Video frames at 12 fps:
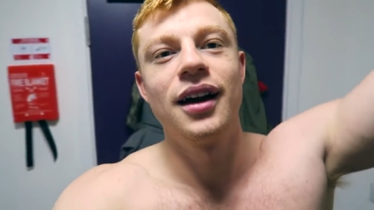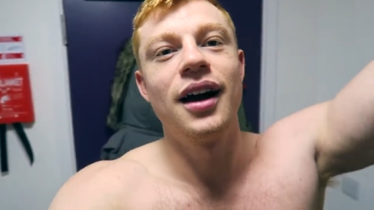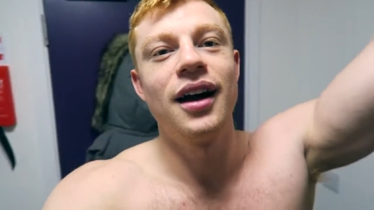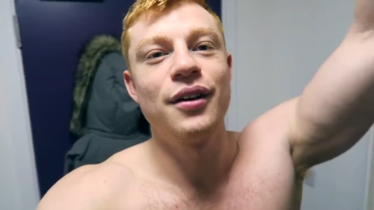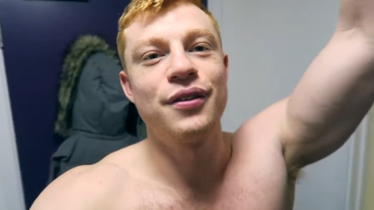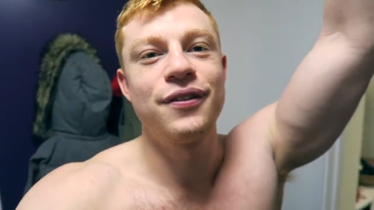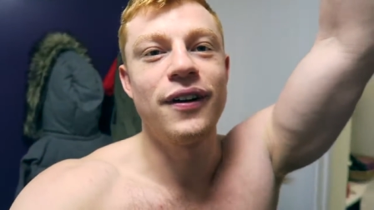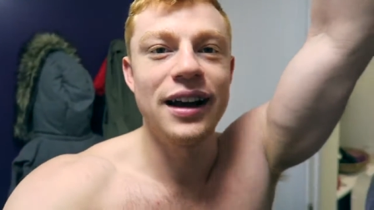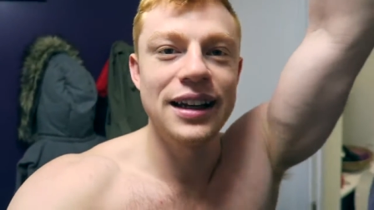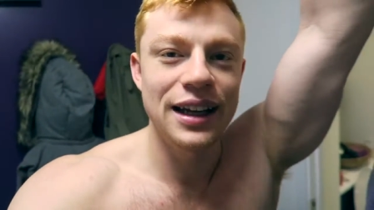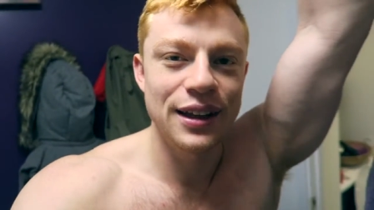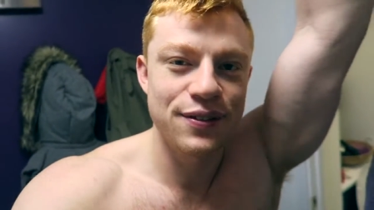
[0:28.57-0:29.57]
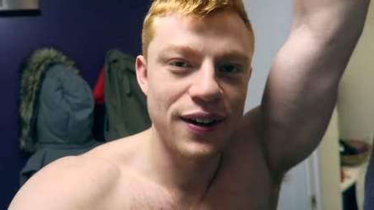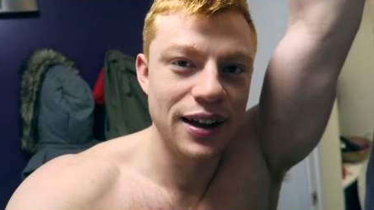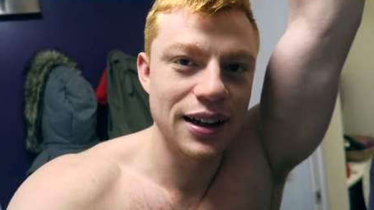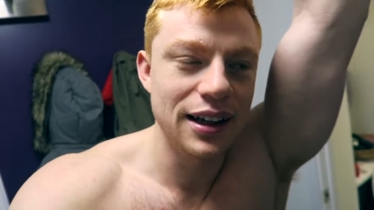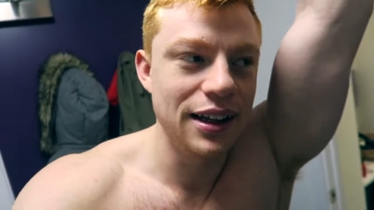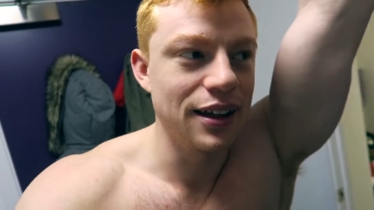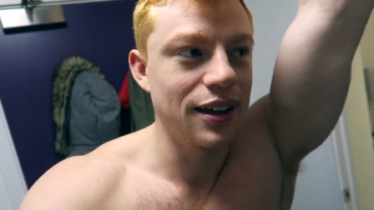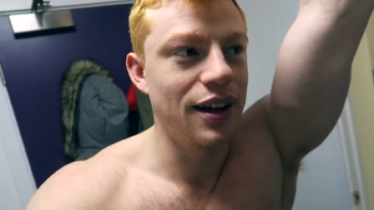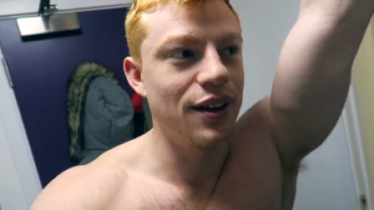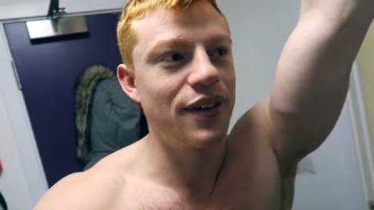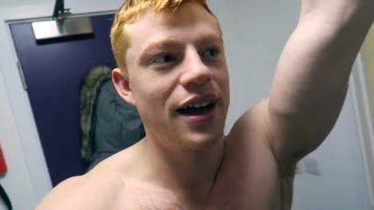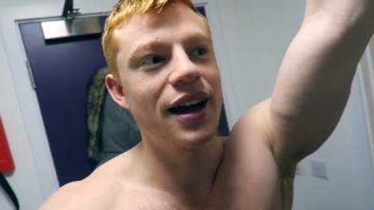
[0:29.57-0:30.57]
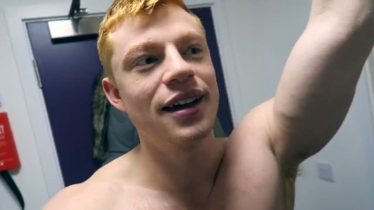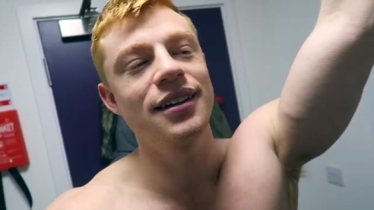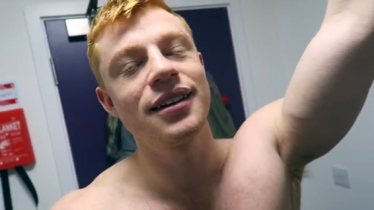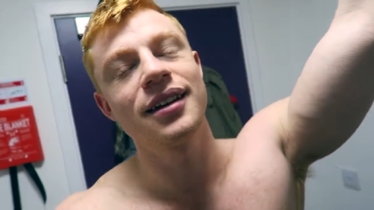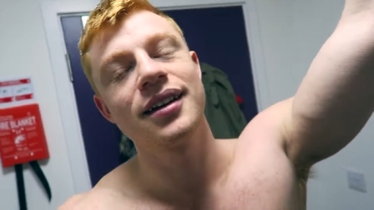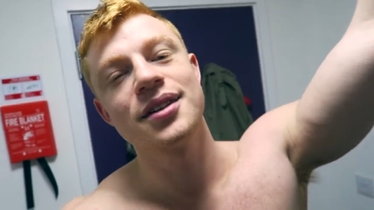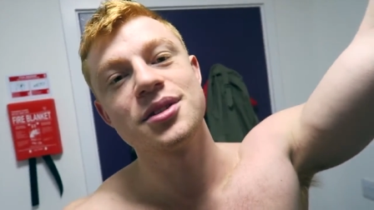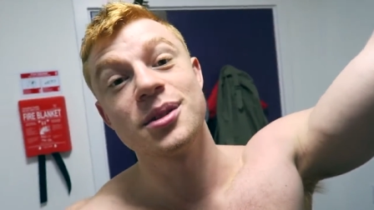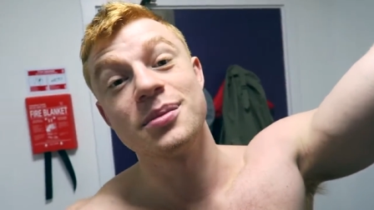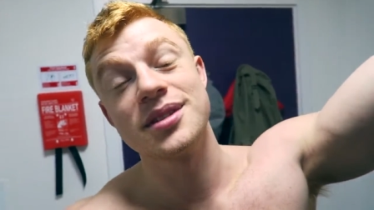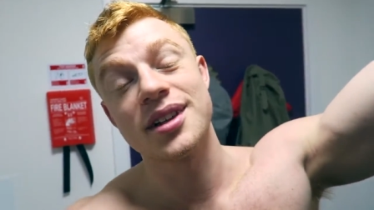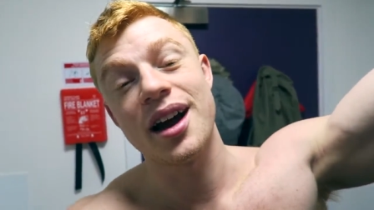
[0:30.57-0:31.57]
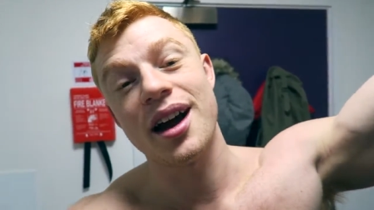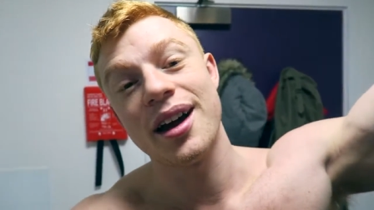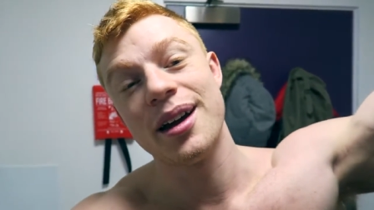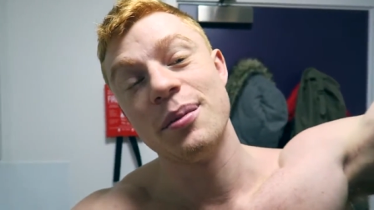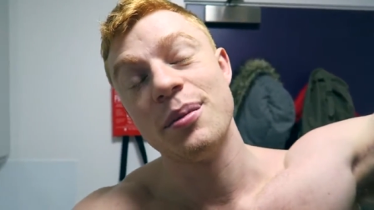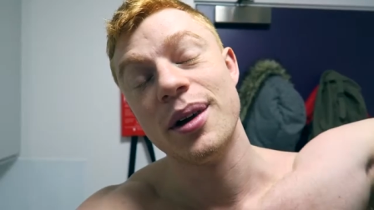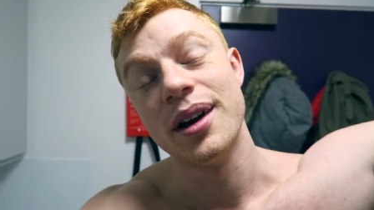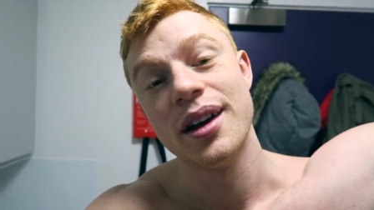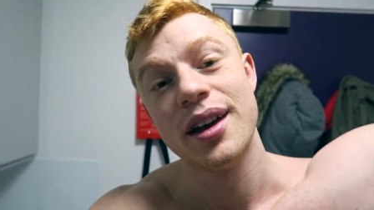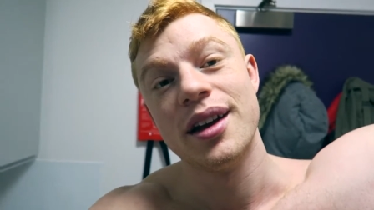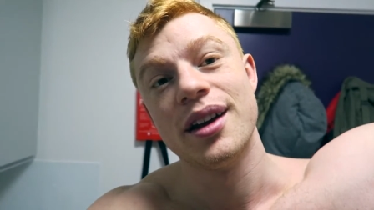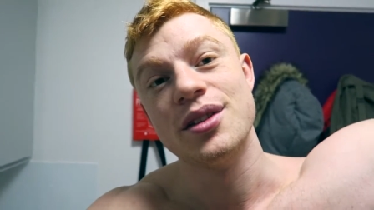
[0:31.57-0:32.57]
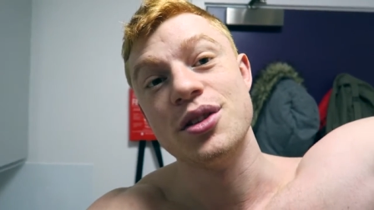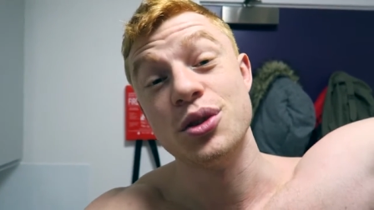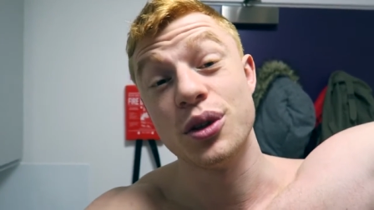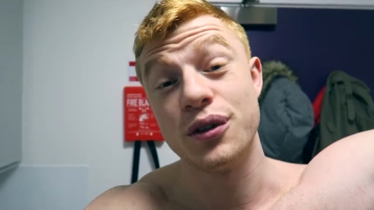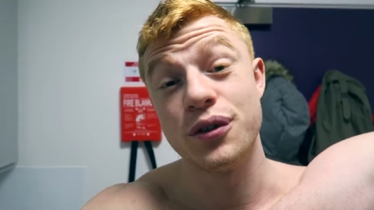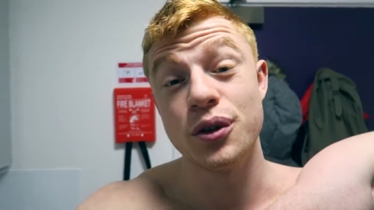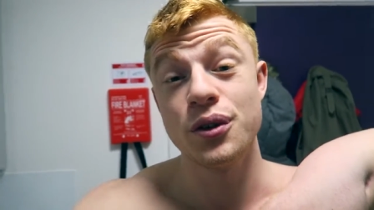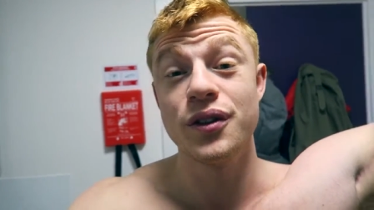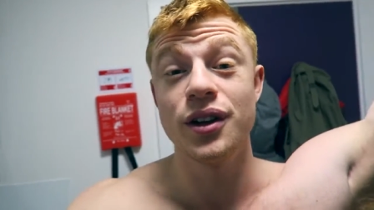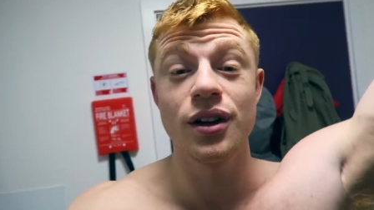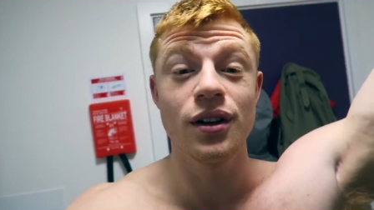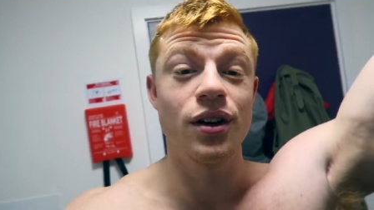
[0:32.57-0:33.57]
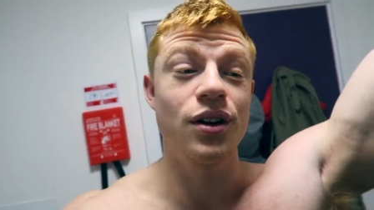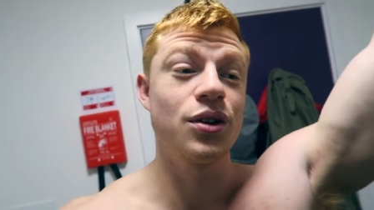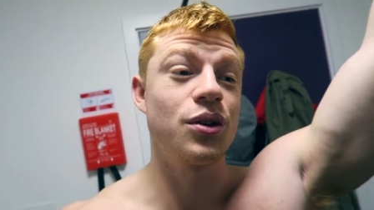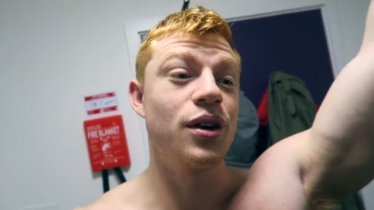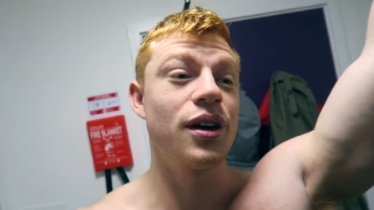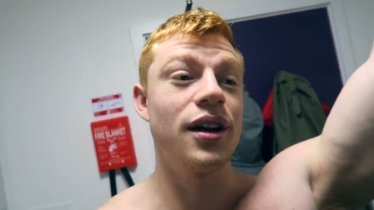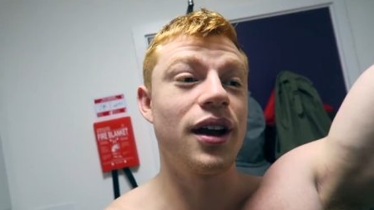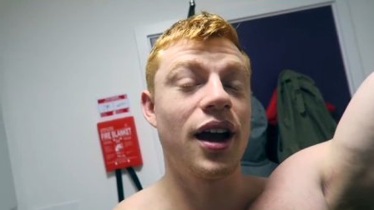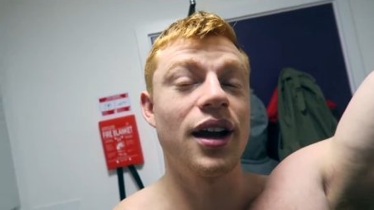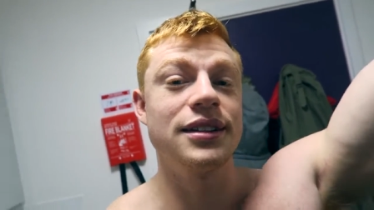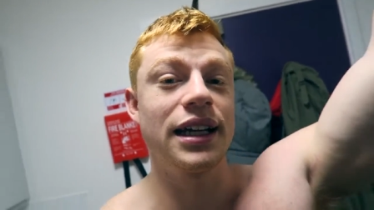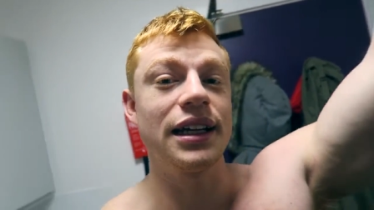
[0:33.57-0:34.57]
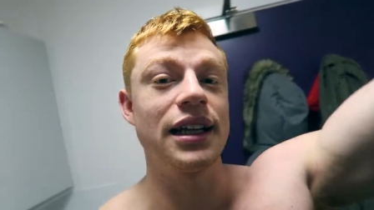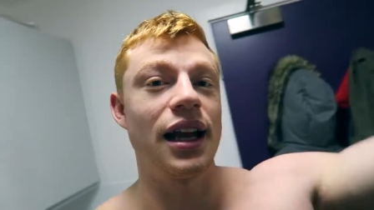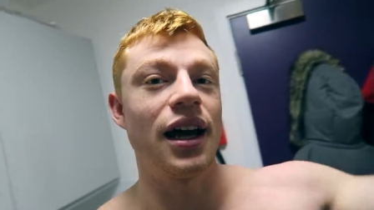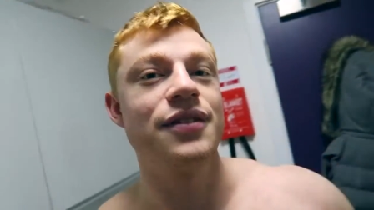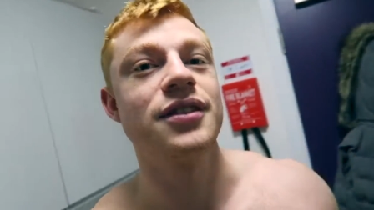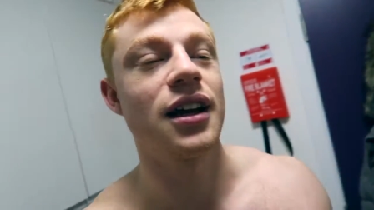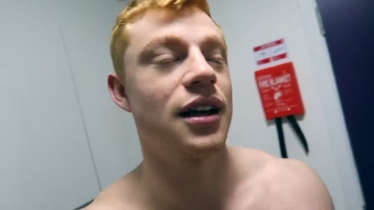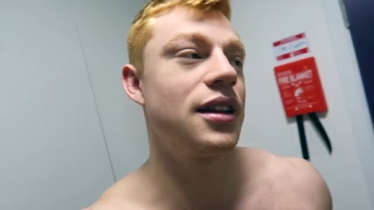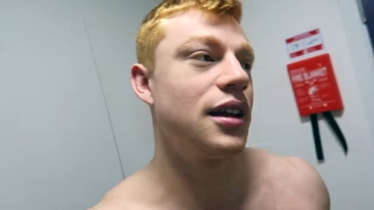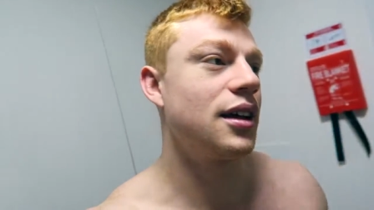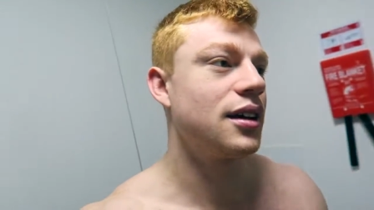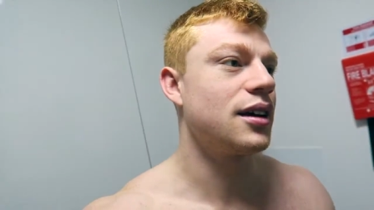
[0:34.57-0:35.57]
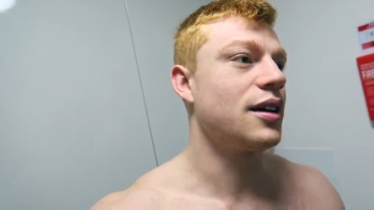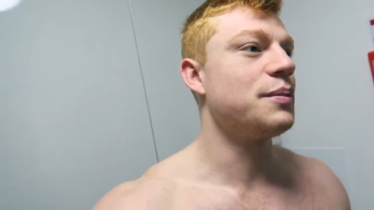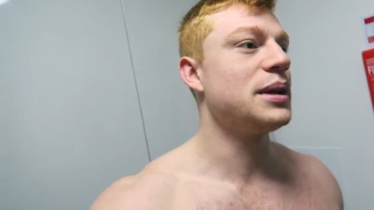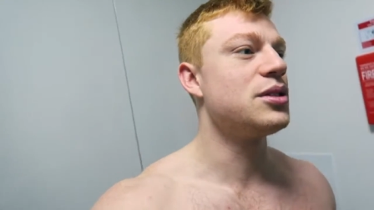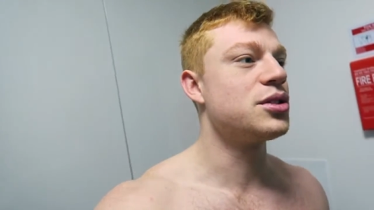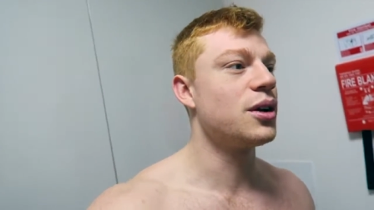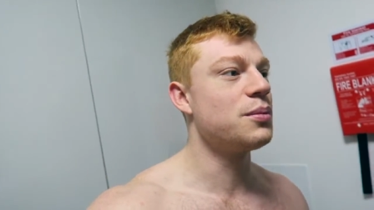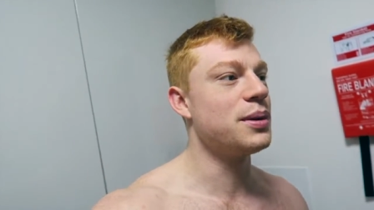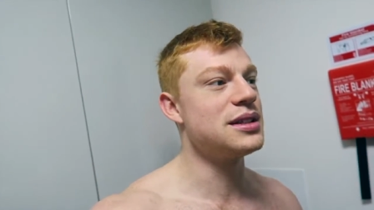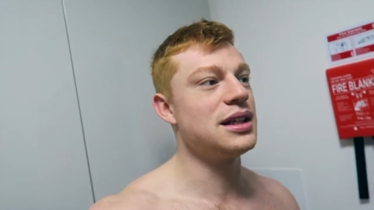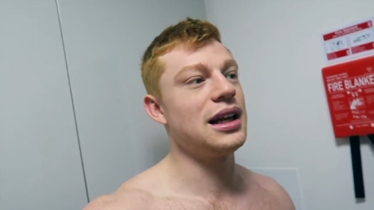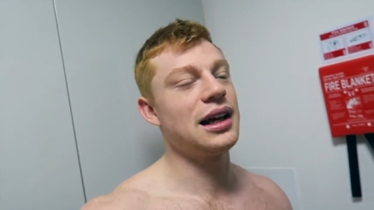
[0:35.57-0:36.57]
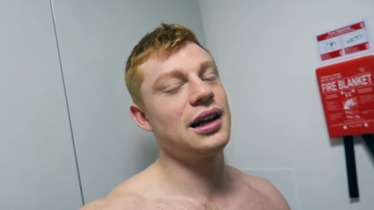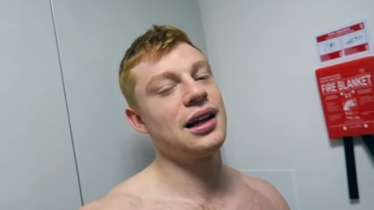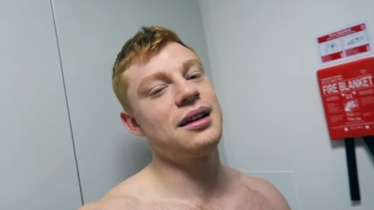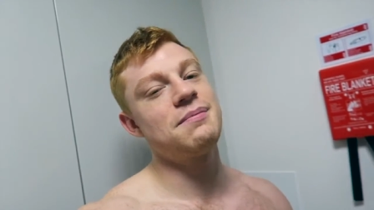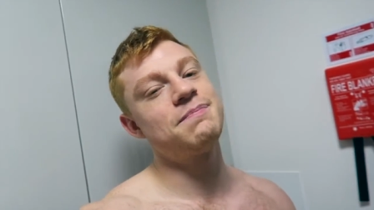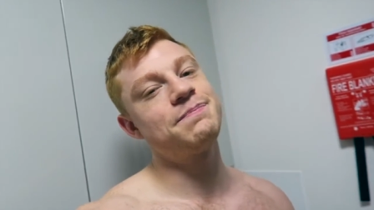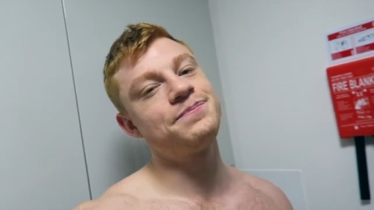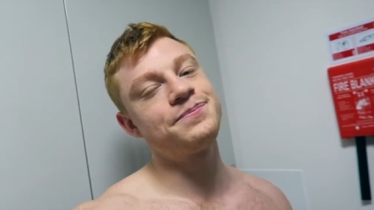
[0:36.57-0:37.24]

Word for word: Uh, finally, finally, I've had some time to do a full video log or a kind of day in the life kind of thing. I've been so busy lately,